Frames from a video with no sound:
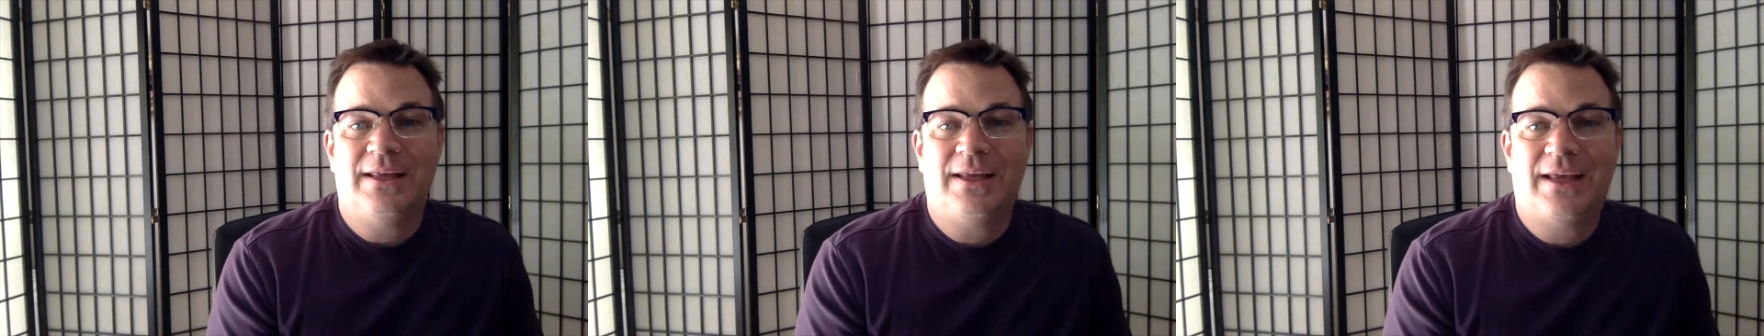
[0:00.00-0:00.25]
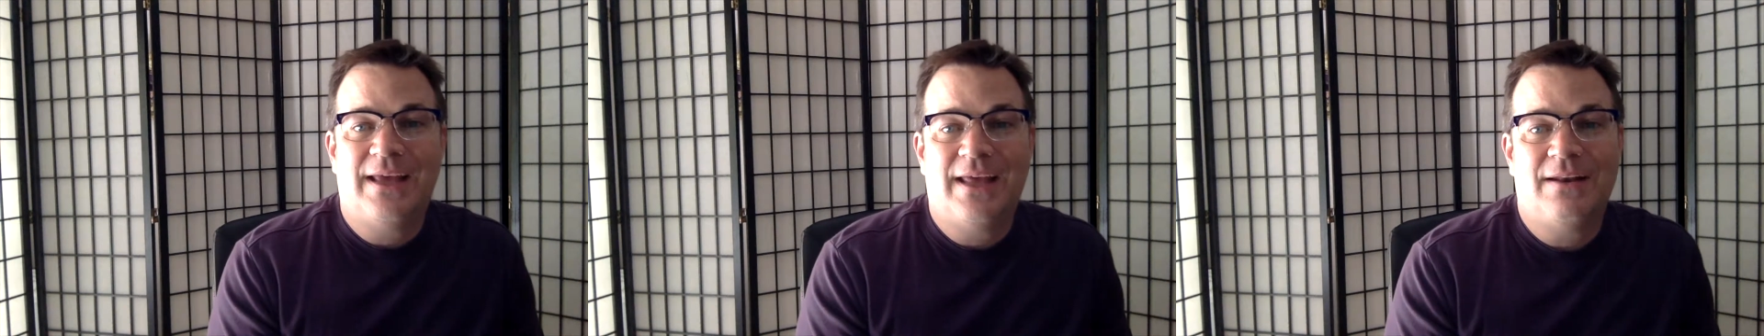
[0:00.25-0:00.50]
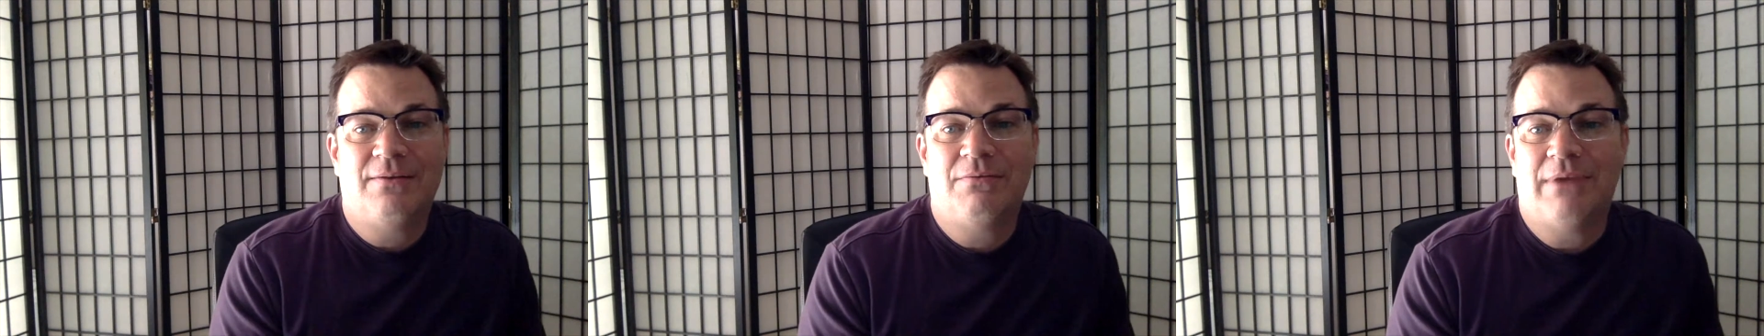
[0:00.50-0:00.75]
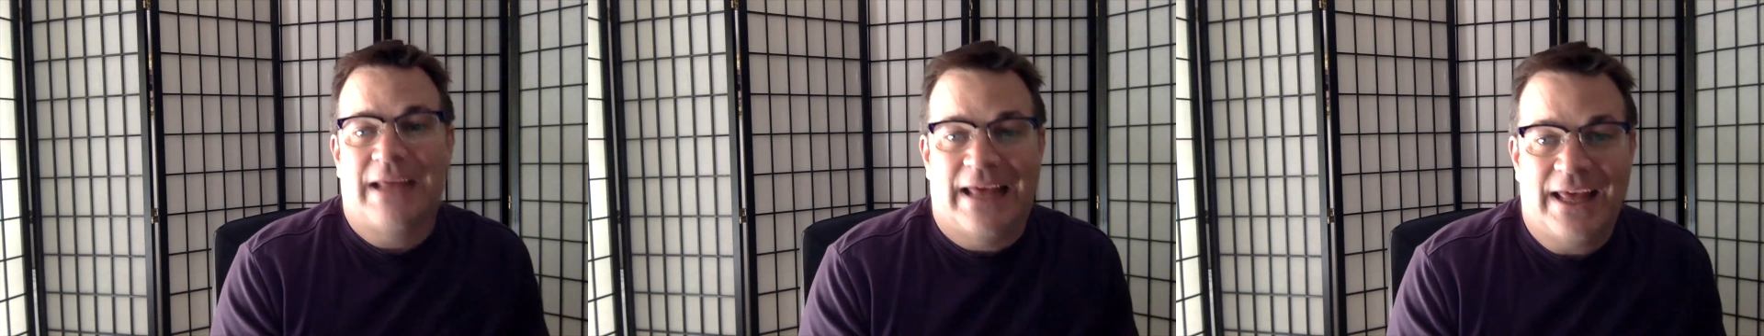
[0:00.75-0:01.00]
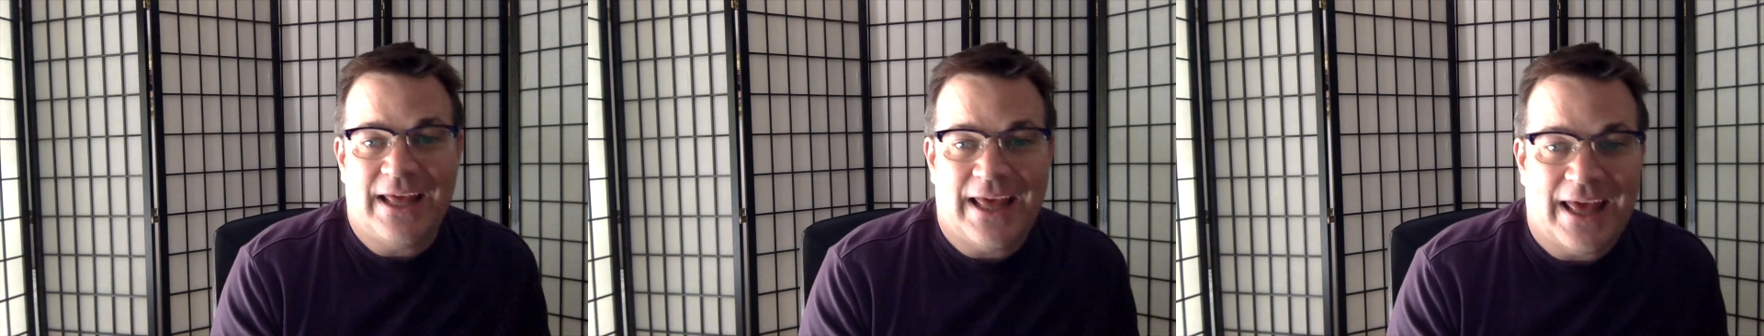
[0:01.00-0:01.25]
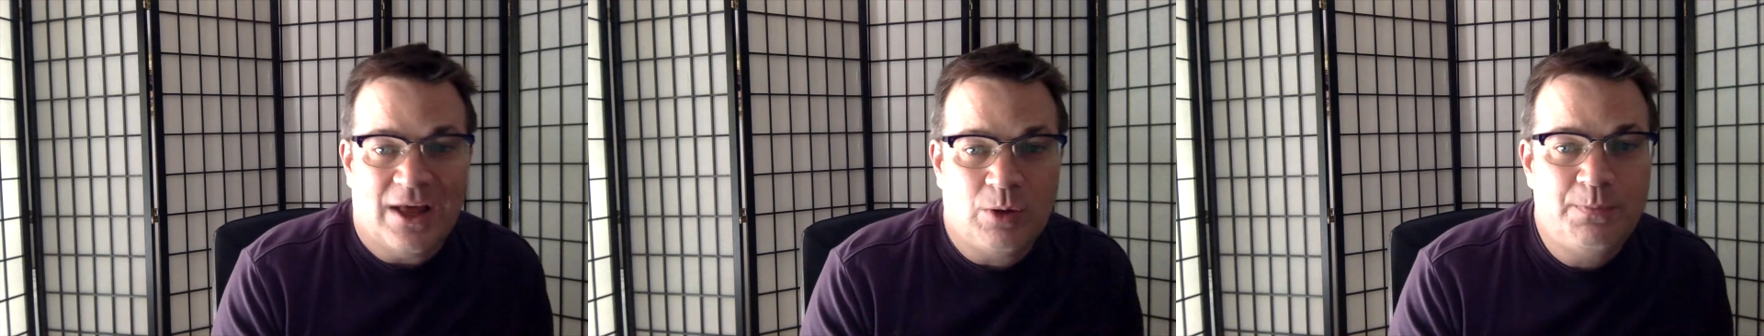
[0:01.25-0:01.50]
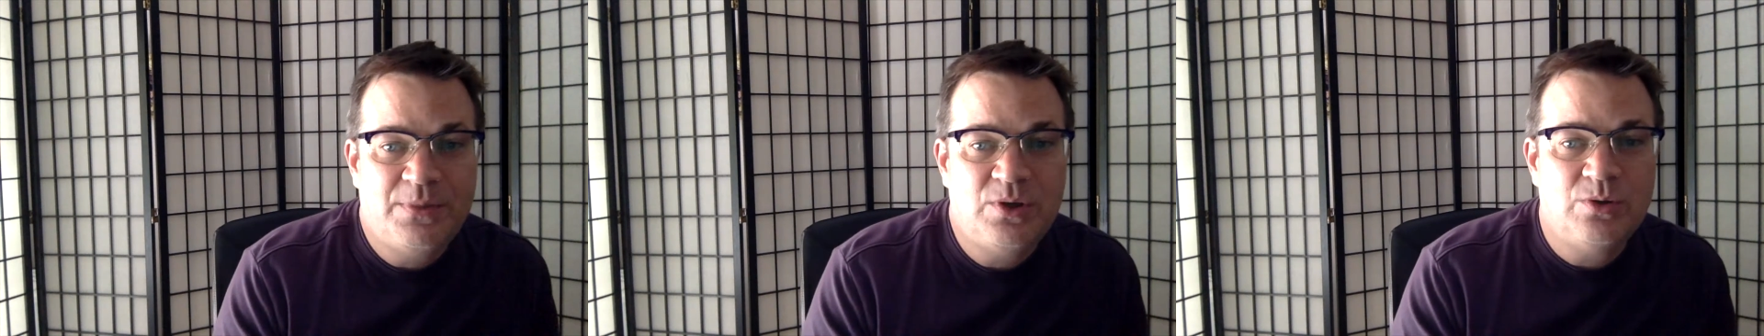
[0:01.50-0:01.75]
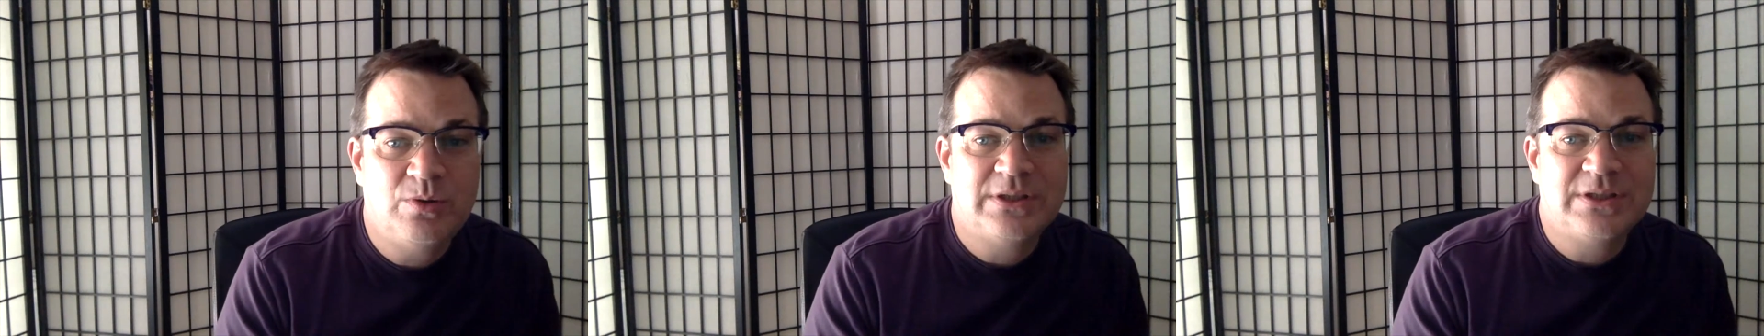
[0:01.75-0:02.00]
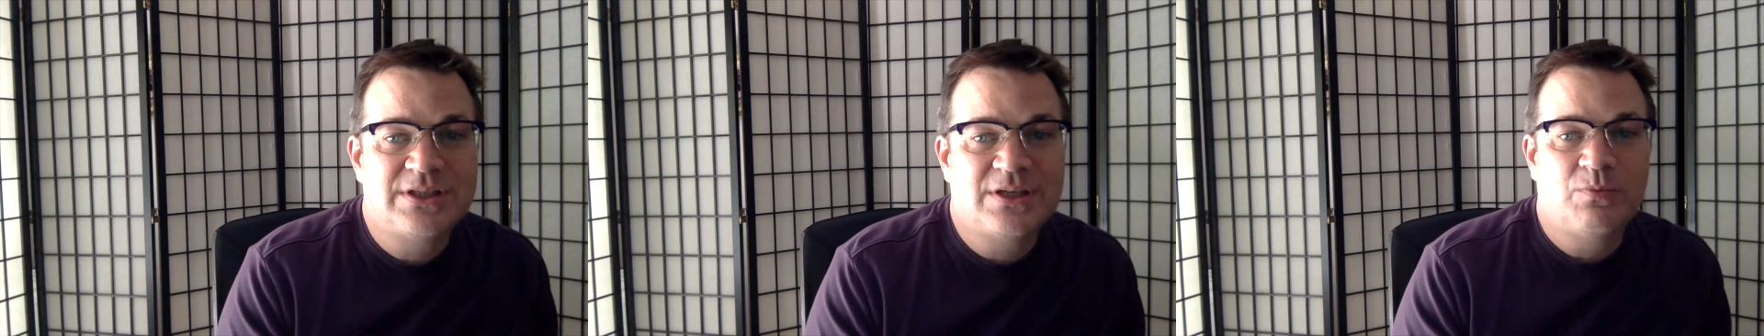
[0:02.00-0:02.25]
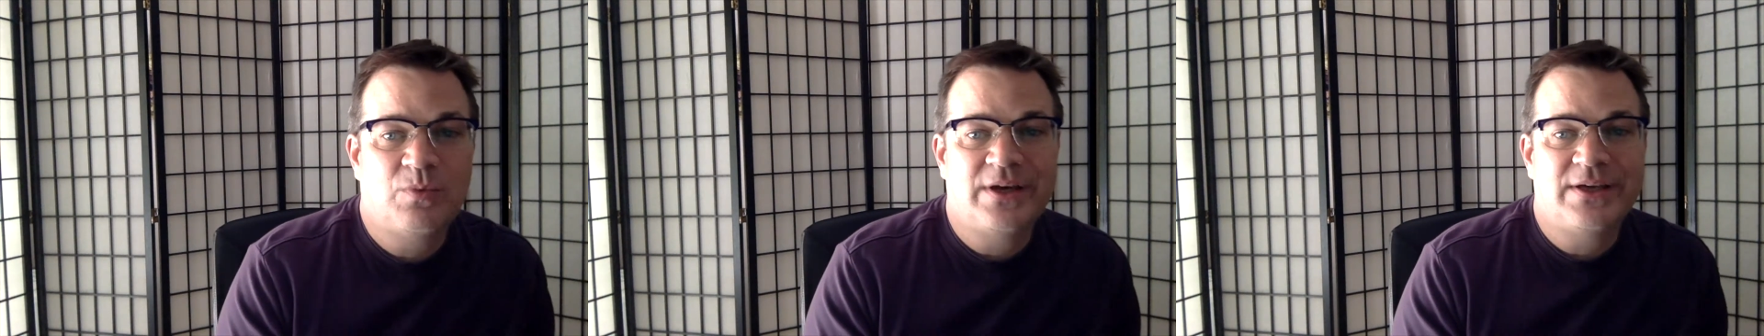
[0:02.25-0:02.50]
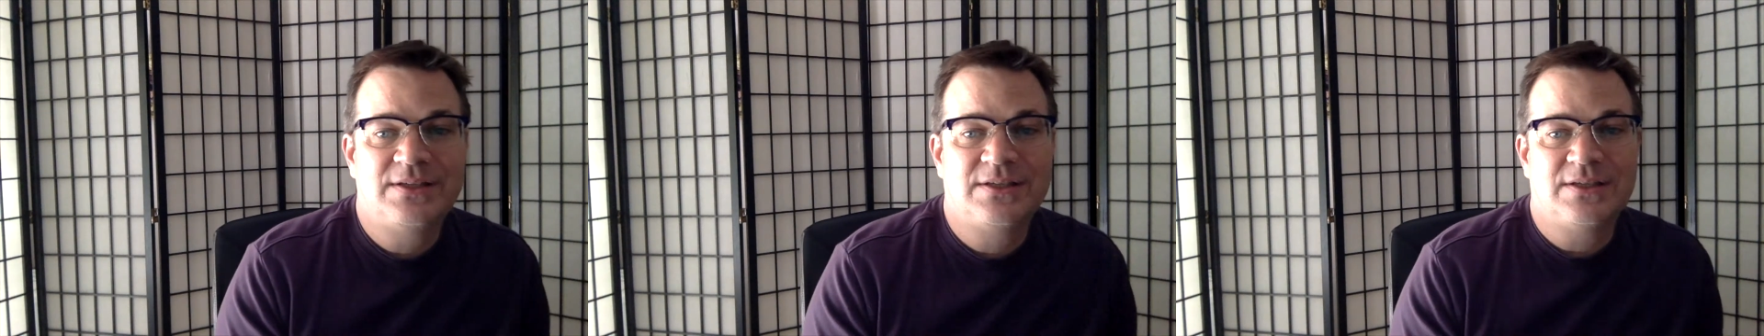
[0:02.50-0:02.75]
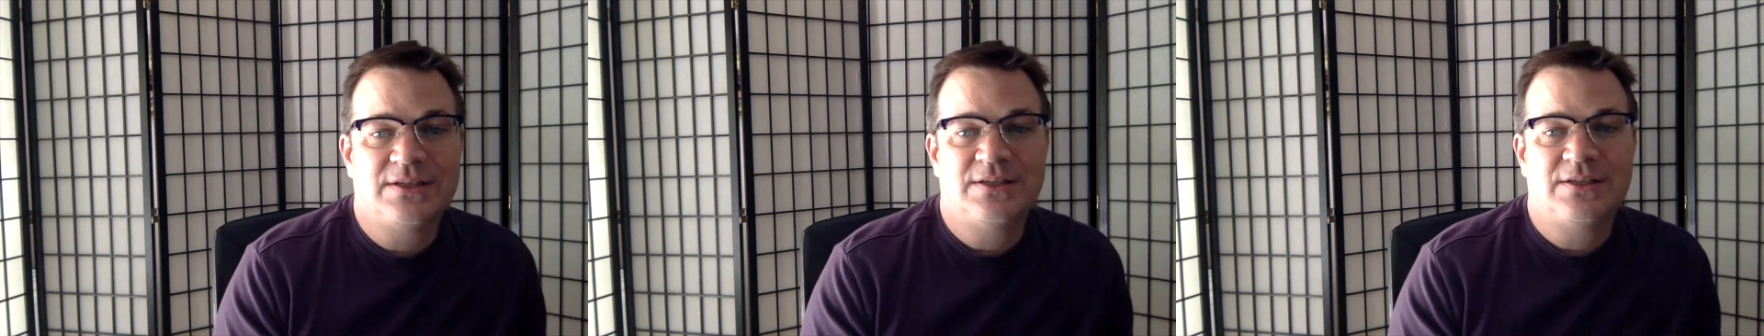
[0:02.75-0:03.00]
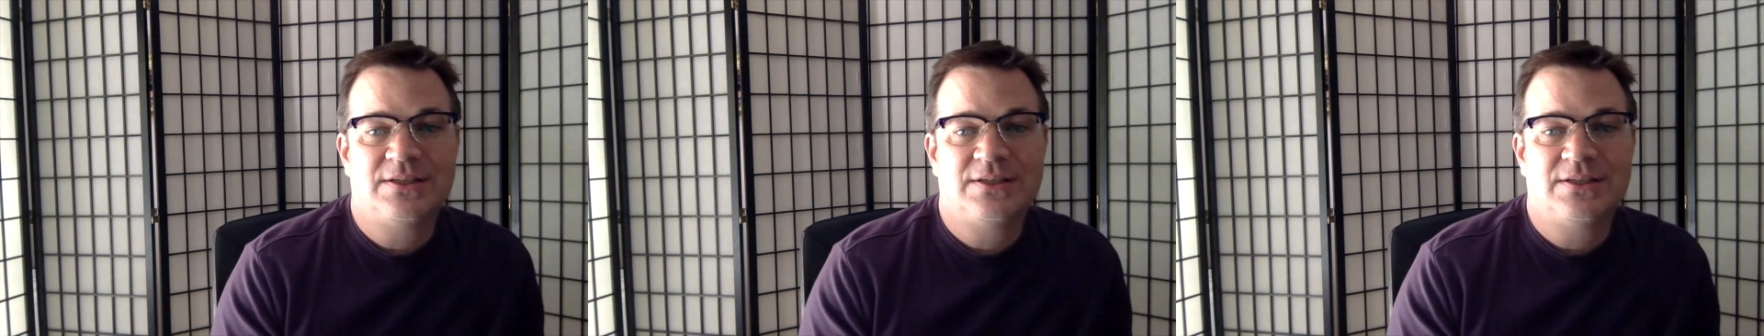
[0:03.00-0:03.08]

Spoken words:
can help you in some ways to